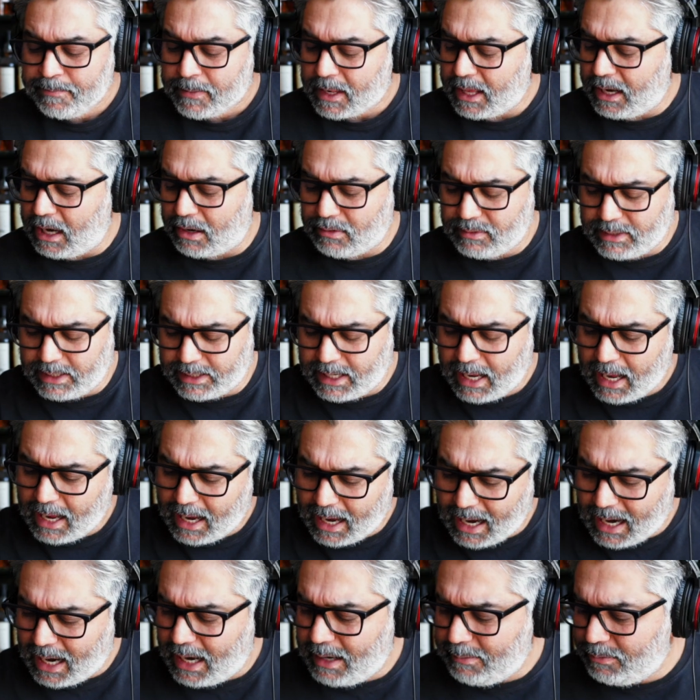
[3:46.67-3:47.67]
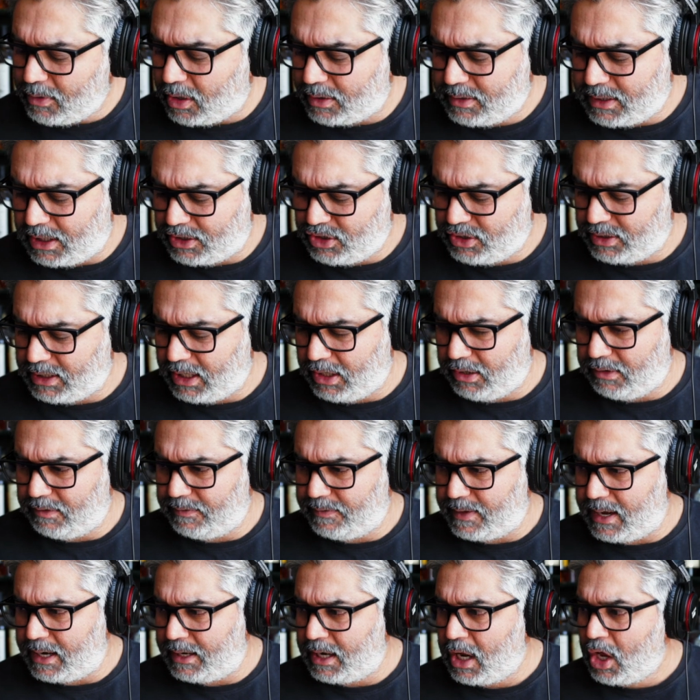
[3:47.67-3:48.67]
And I was like, I'm not touching any of
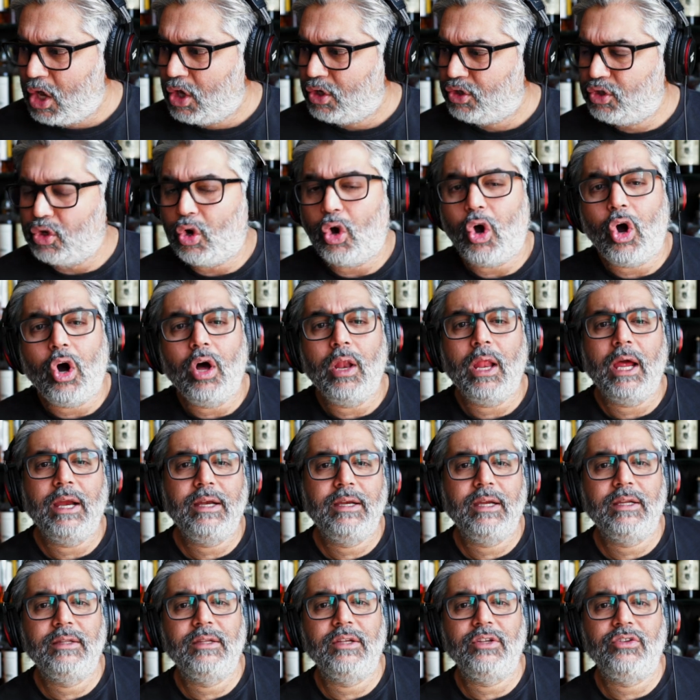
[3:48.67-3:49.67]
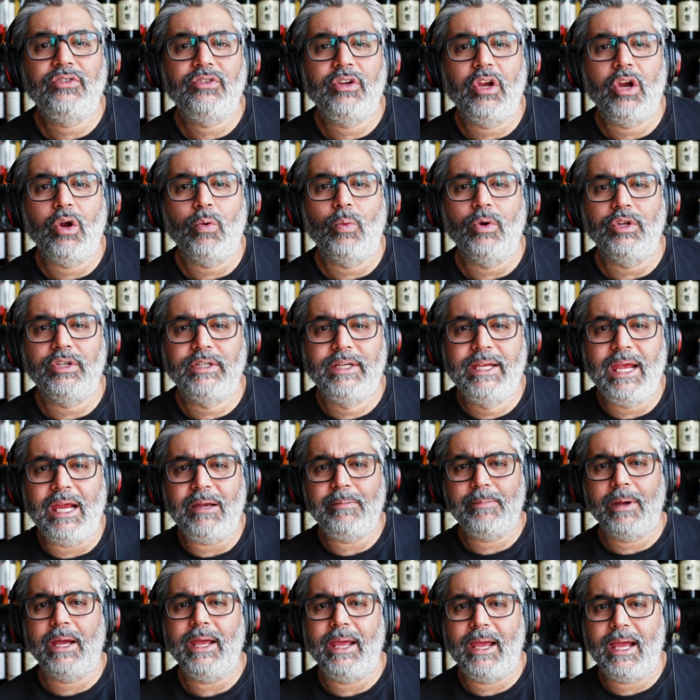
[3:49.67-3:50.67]
that. So all I did this year was
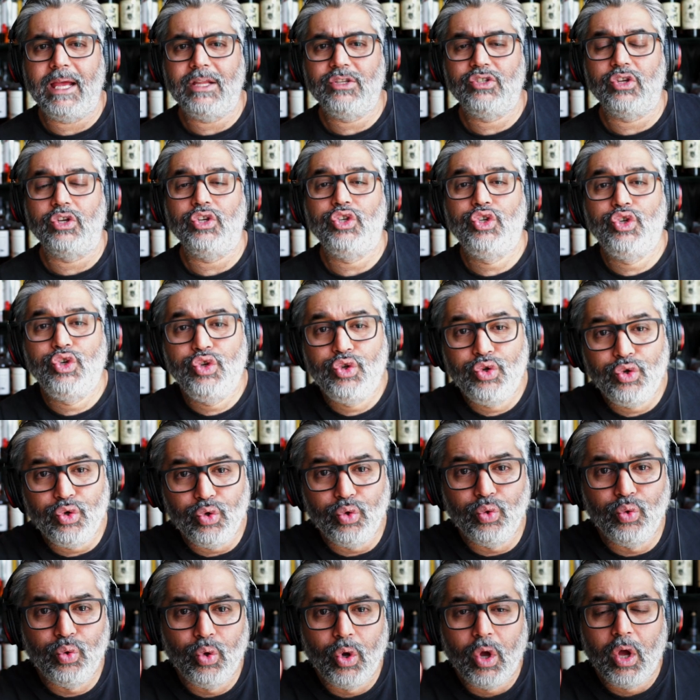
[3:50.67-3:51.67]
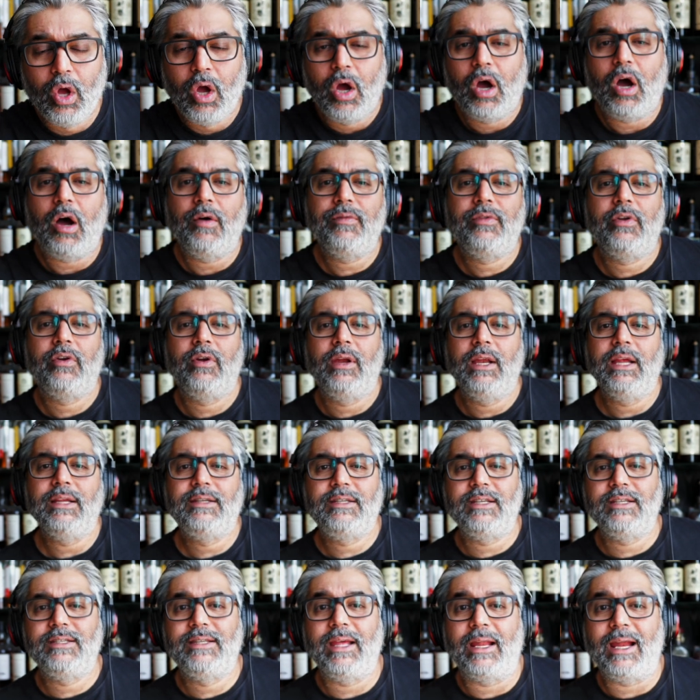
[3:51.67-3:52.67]
get my hands on two of the
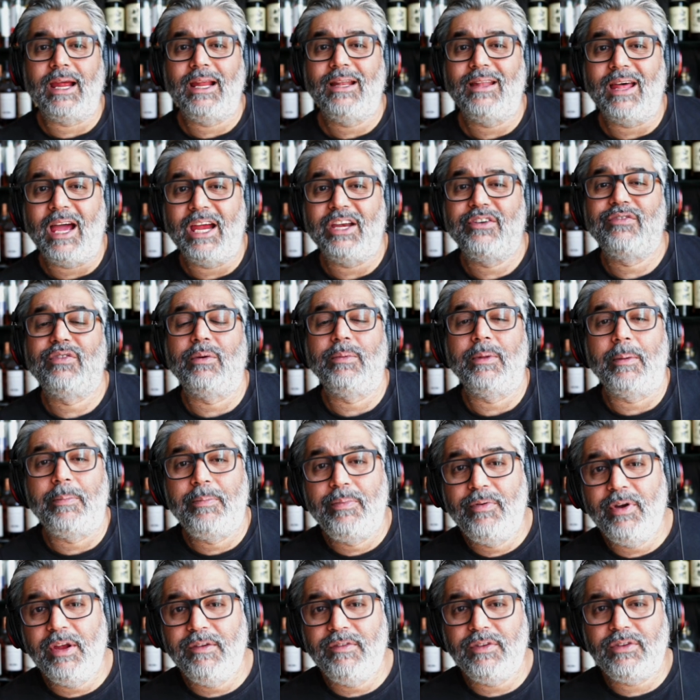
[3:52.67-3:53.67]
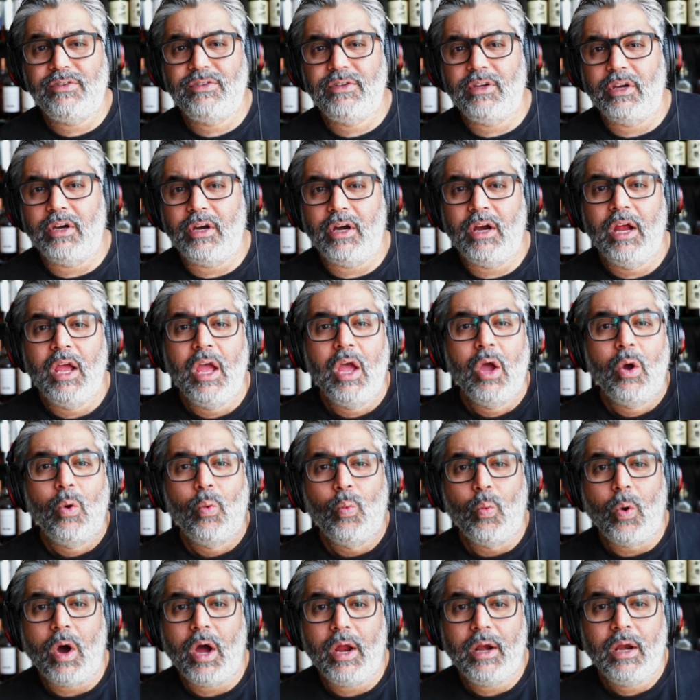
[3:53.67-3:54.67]
releases that I liked from the previous year.
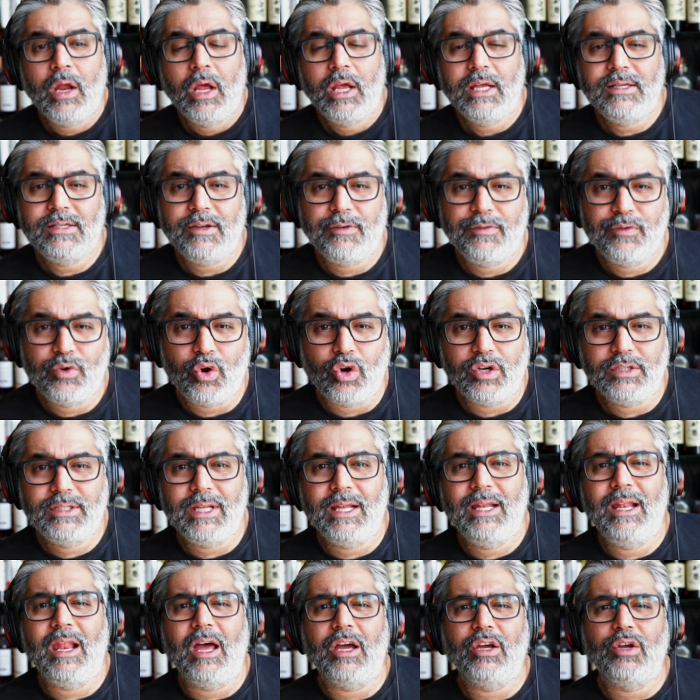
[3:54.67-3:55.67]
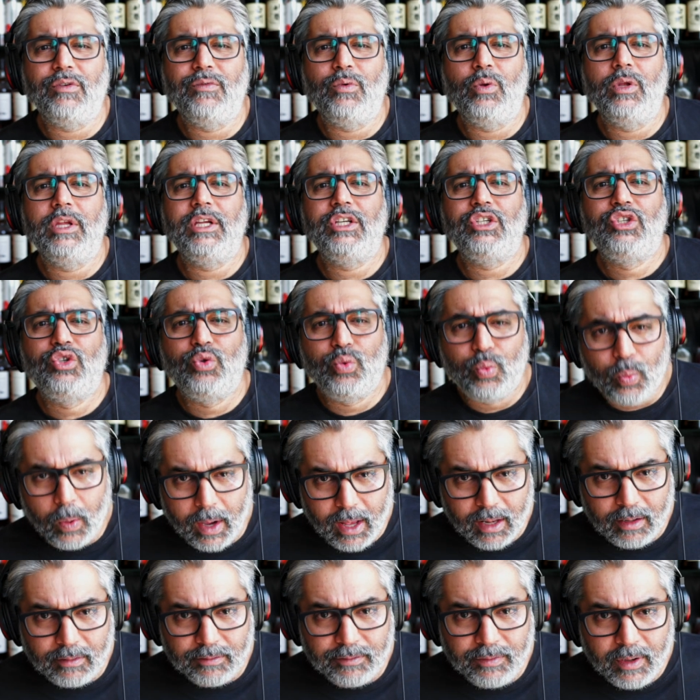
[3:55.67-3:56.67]
One is, of course, the Lagavulin
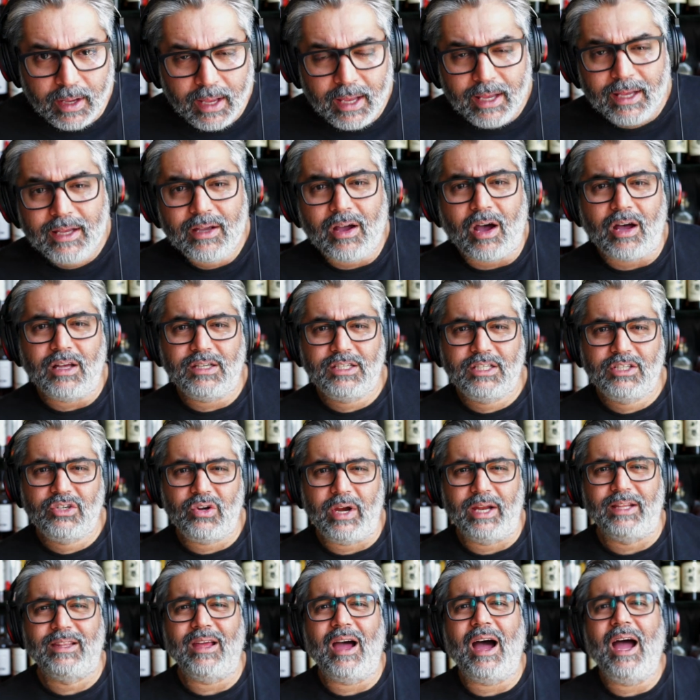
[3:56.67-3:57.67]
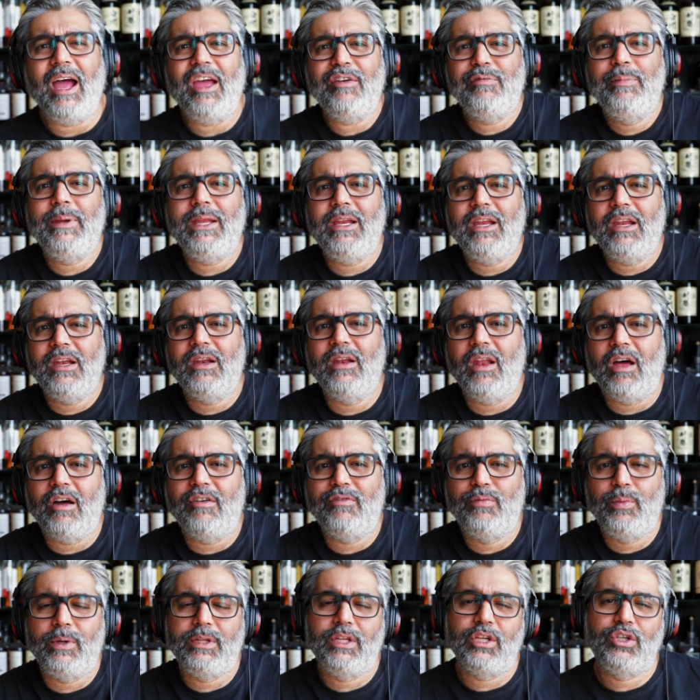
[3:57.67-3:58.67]
12 cask strength. I've been in
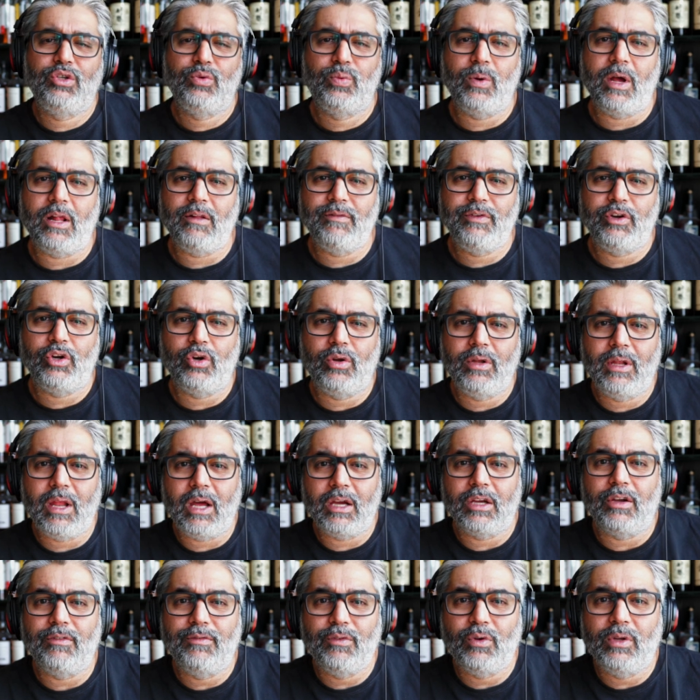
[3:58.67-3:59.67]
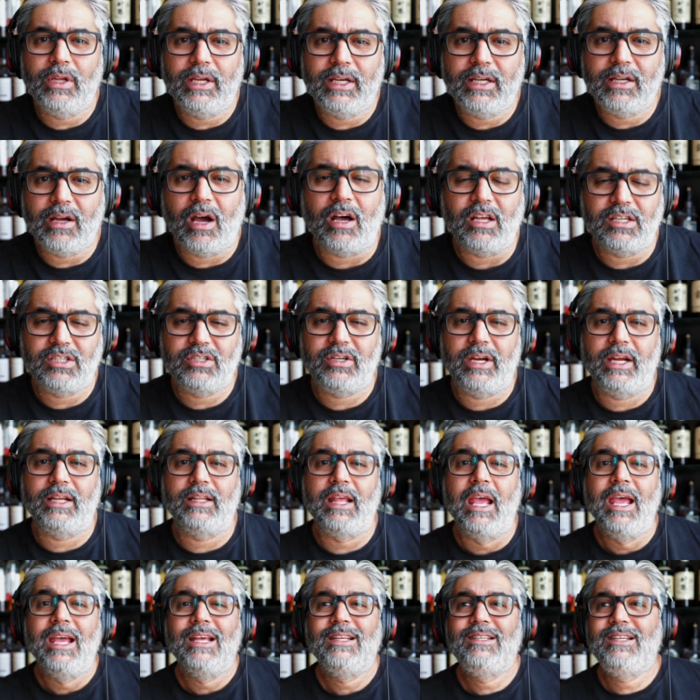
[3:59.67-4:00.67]
love with the 12-year-old Lagavulin cask
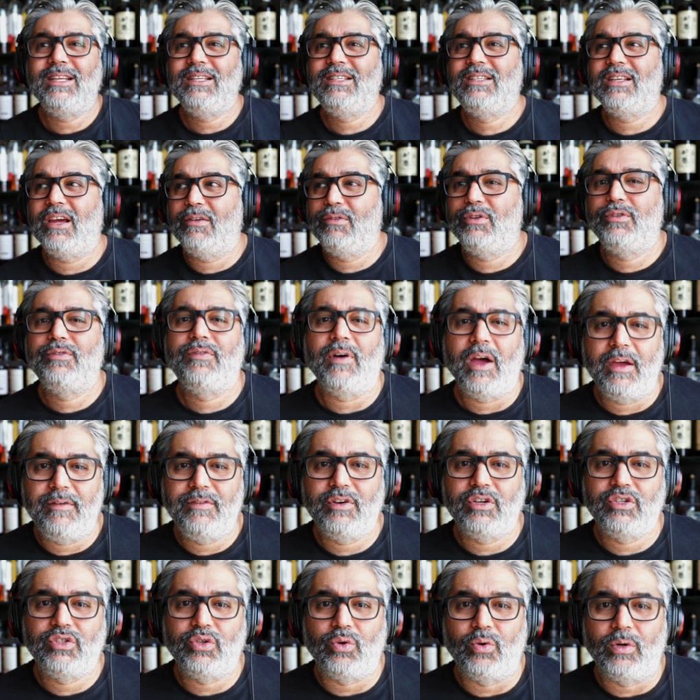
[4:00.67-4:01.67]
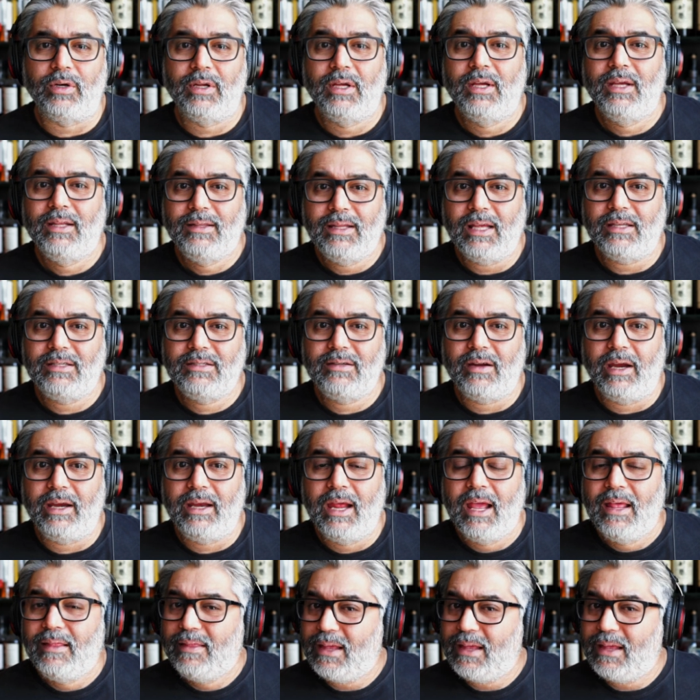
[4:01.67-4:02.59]
strength since I was 5 years old. That's right.